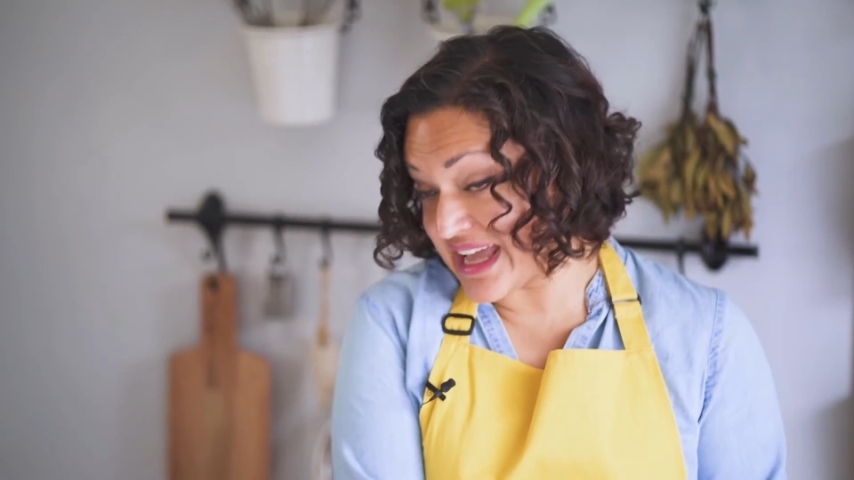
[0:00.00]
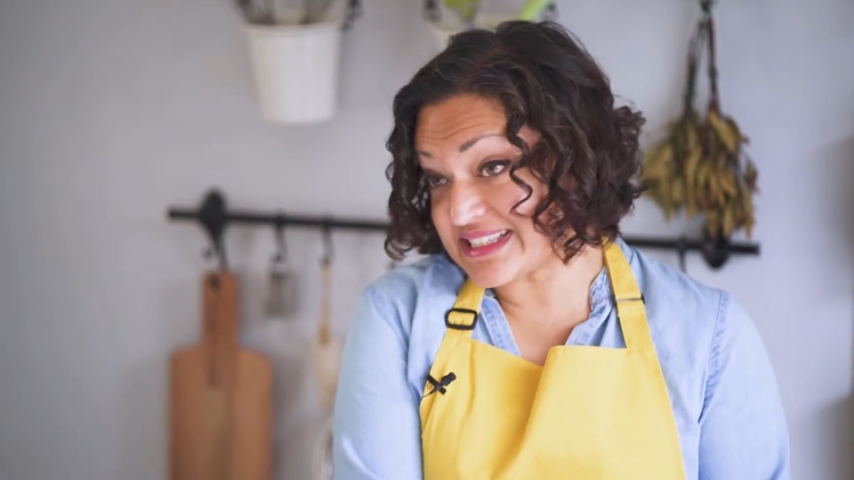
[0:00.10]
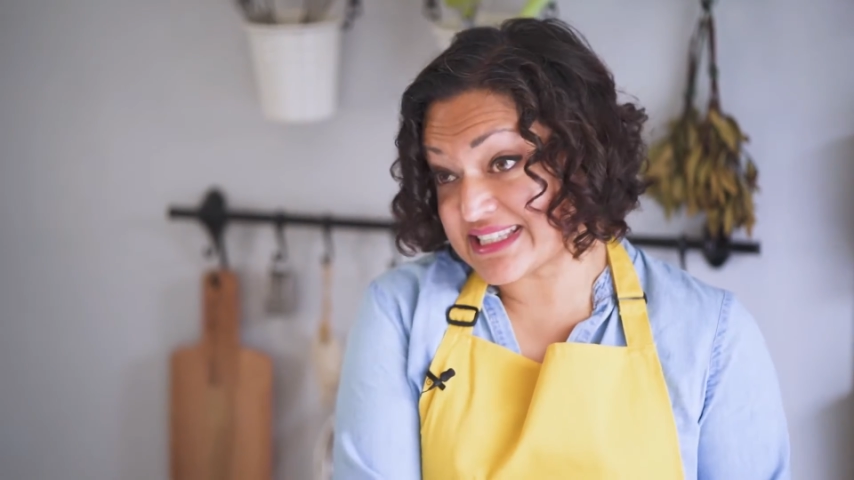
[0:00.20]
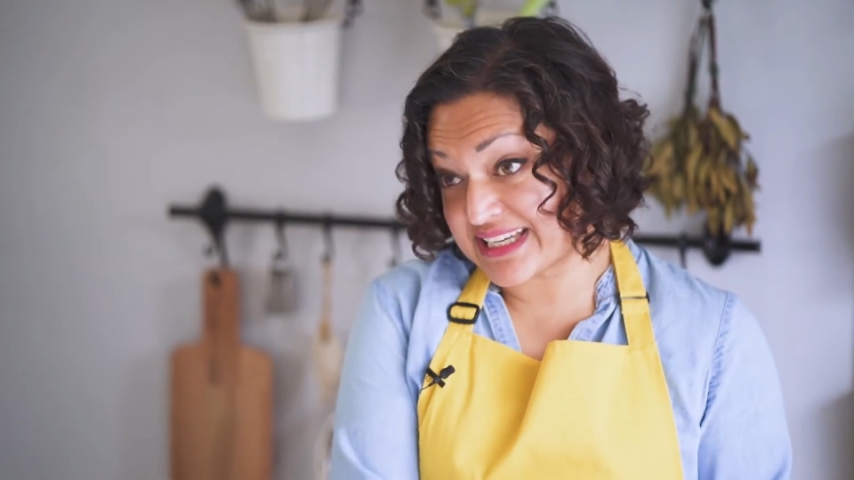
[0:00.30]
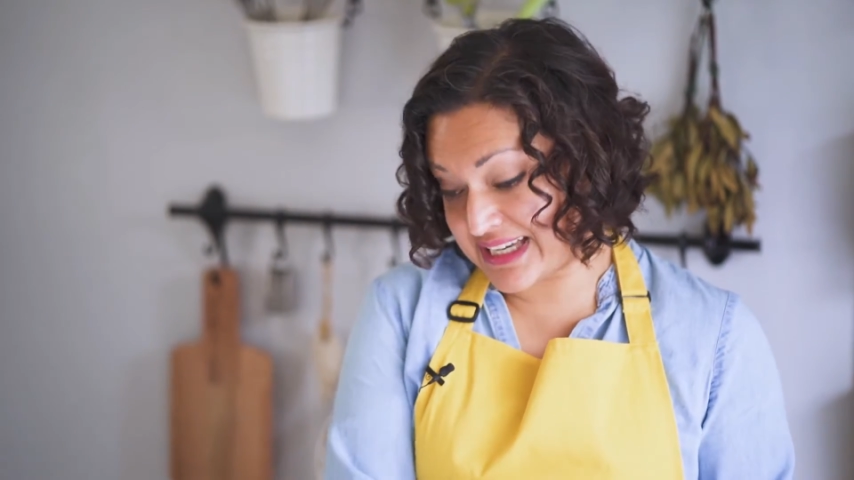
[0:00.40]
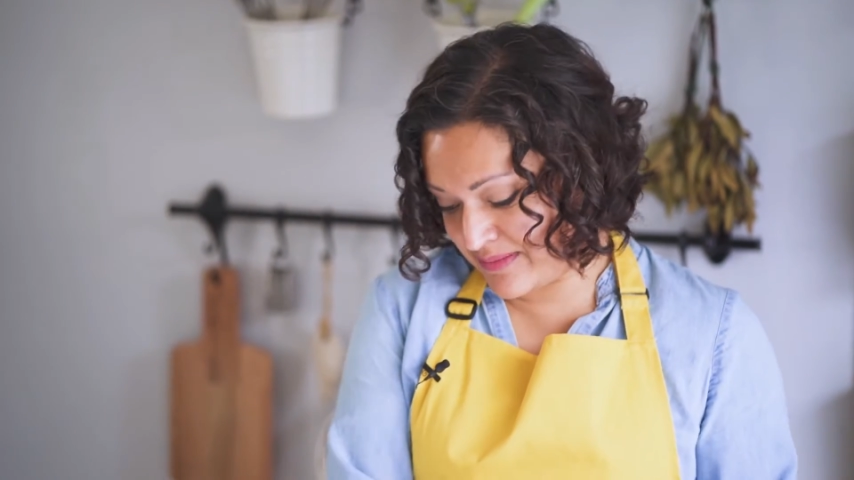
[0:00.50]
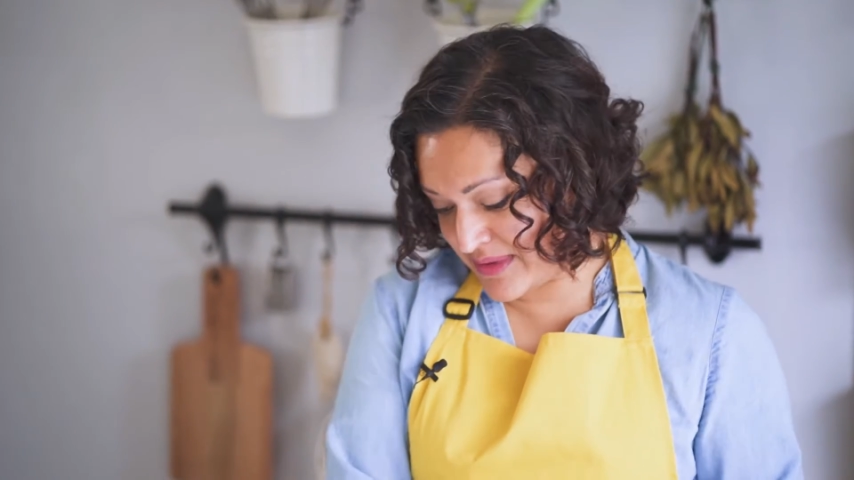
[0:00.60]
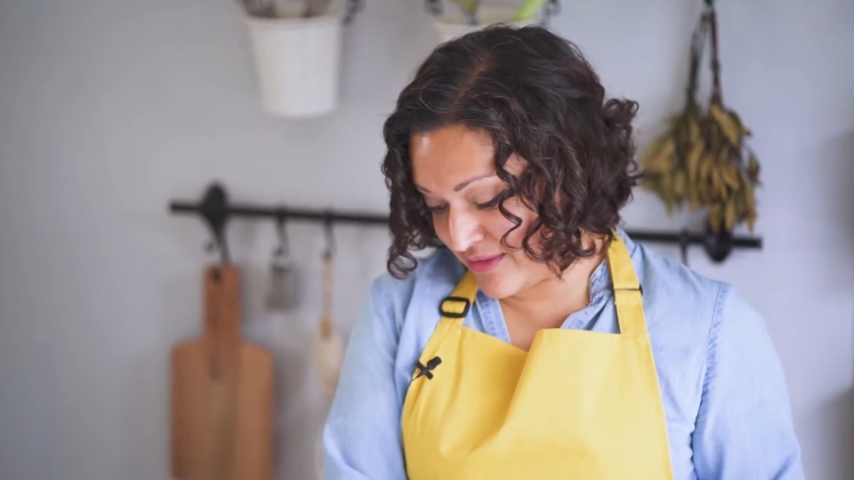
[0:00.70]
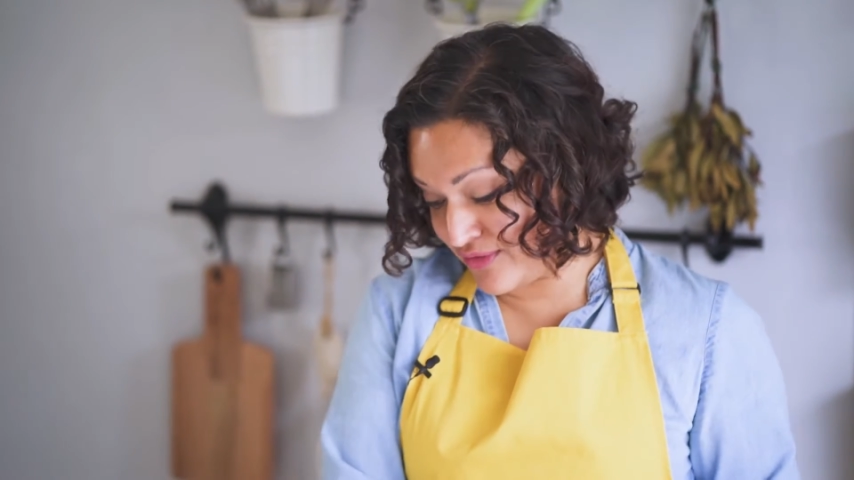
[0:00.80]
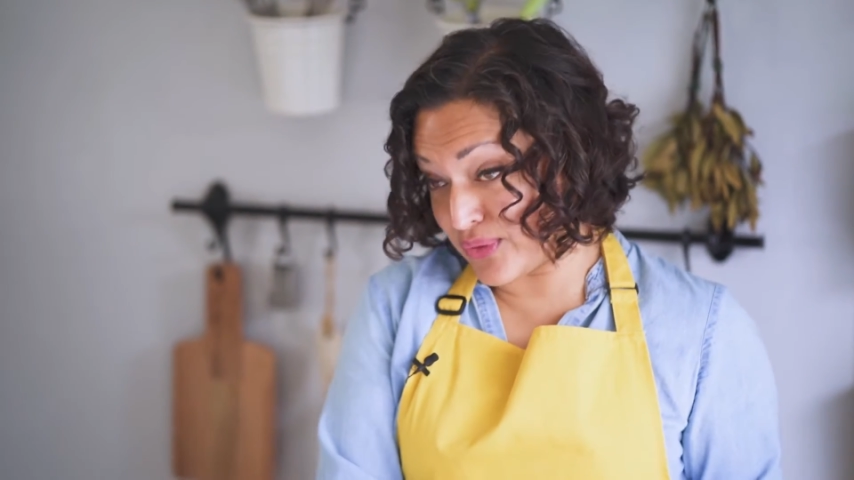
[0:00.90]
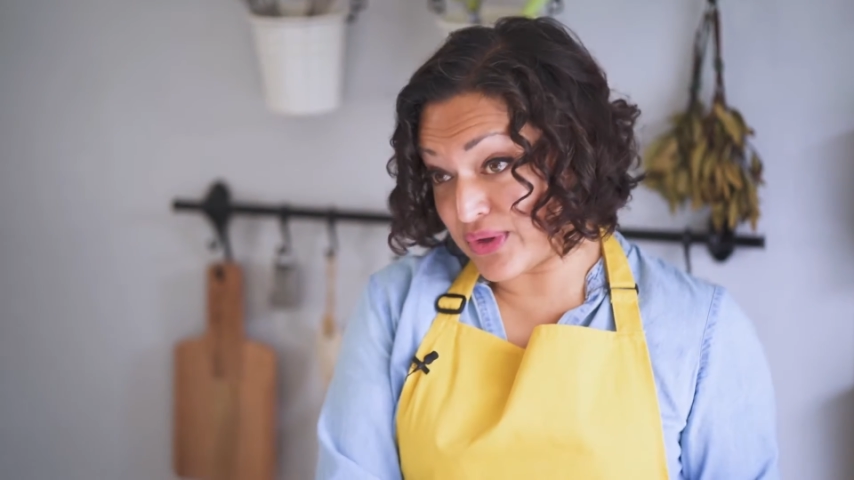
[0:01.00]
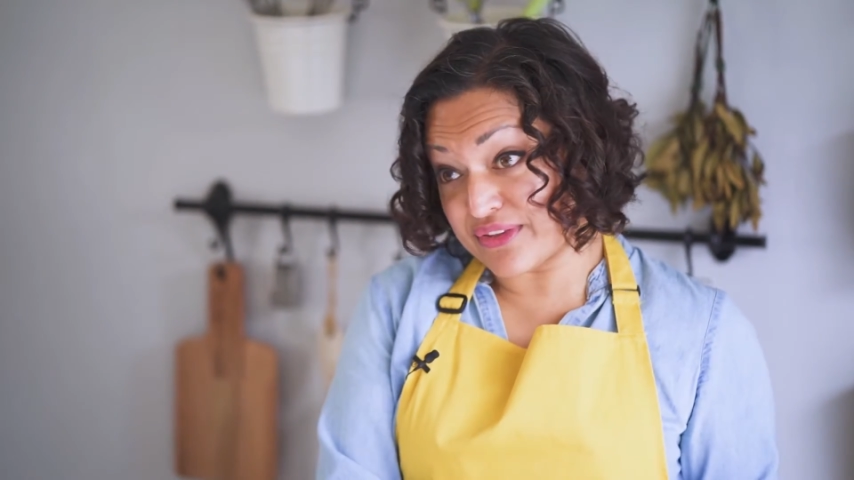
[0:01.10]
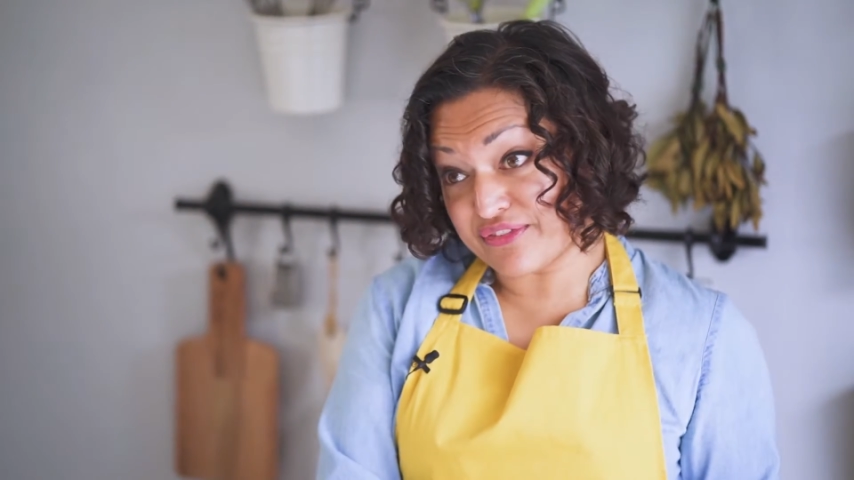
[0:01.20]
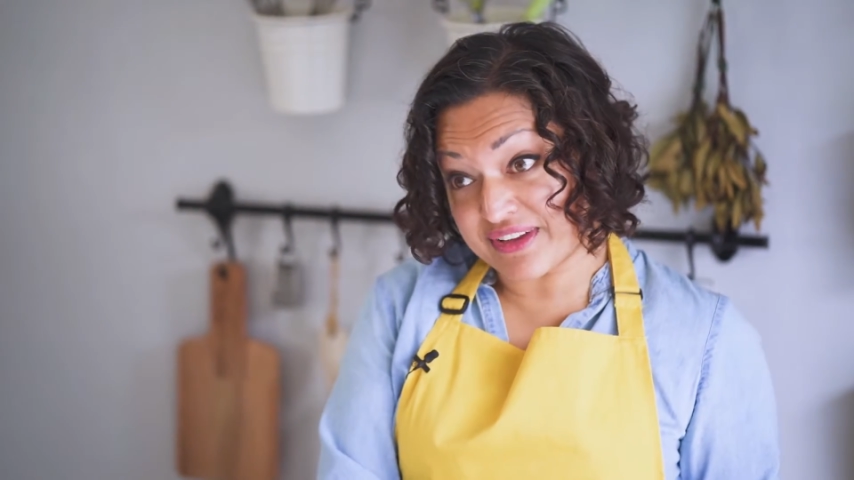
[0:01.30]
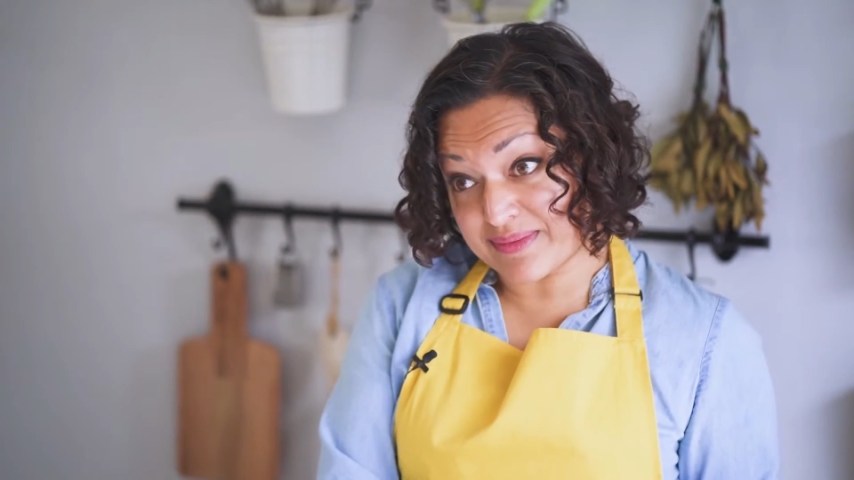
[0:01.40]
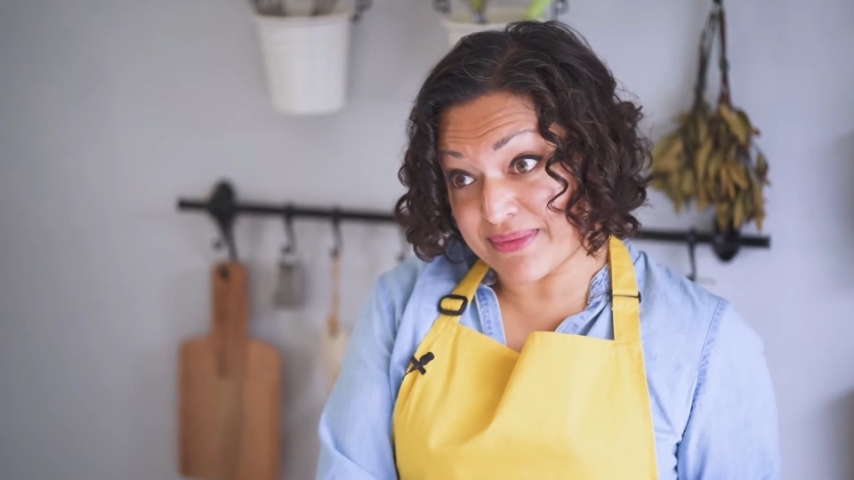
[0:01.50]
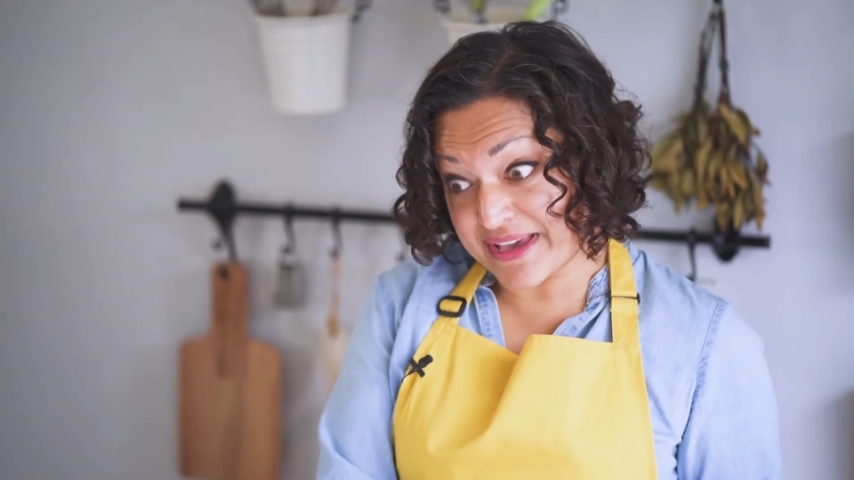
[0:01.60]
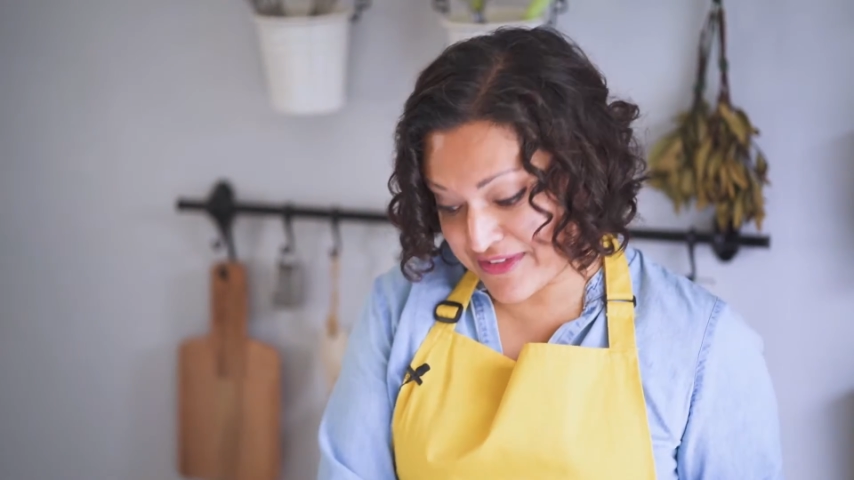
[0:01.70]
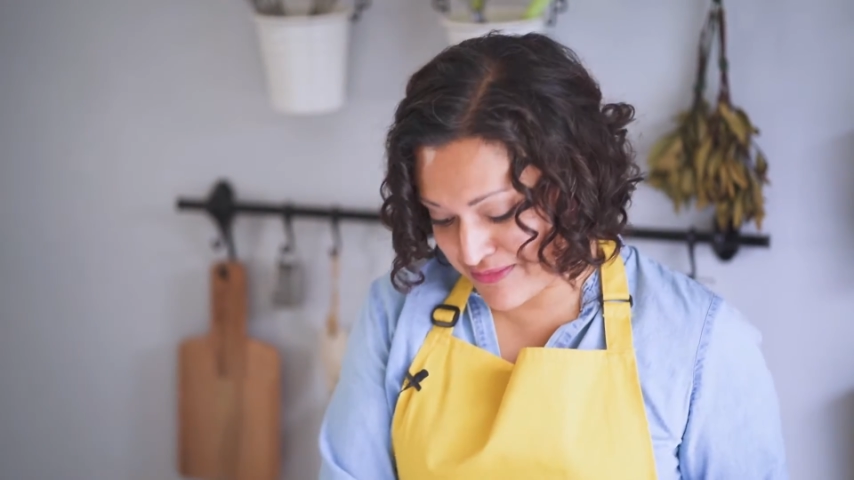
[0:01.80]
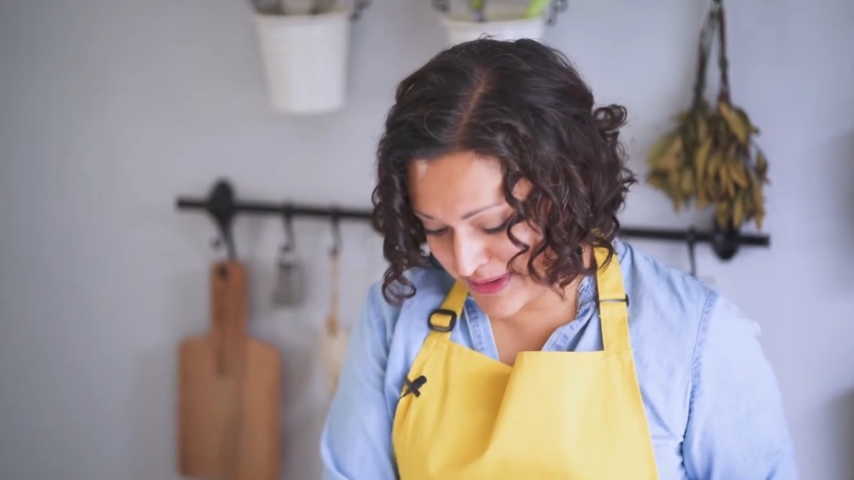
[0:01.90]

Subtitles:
it's time for the fun bit of